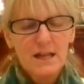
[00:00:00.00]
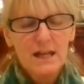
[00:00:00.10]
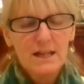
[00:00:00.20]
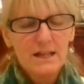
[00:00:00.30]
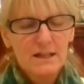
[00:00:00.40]

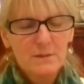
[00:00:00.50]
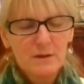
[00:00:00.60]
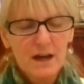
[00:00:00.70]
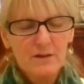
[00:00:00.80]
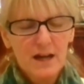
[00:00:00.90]
take things
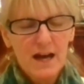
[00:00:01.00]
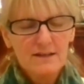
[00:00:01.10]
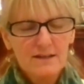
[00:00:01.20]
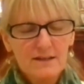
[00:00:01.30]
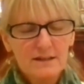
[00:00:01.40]
without
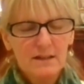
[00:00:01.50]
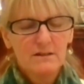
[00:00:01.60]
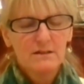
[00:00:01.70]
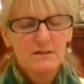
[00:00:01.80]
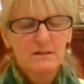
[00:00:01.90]

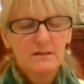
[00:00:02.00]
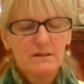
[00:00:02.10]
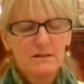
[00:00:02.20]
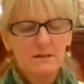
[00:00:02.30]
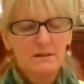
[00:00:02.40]
asking,
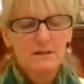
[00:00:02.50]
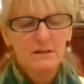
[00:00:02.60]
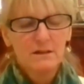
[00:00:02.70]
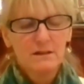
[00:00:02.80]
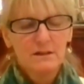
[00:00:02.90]

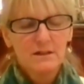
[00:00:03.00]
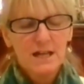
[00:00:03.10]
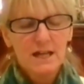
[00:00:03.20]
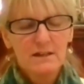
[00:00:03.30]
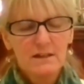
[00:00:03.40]

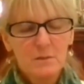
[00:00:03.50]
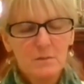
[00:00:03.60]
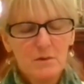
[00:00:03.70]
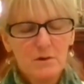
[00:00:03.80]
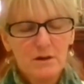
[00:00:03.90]
take a
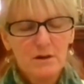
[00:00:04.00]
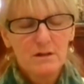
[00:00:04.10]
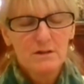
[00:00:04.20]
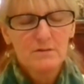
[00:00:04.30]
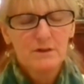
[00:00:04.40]
little
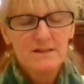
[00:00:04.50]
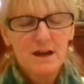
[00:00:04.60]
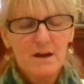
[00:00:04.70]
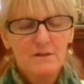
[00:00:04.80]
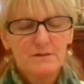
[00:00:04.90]
more for
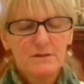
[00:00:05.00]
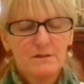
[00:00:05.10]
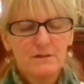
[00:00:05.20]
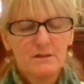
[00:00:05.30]
myself,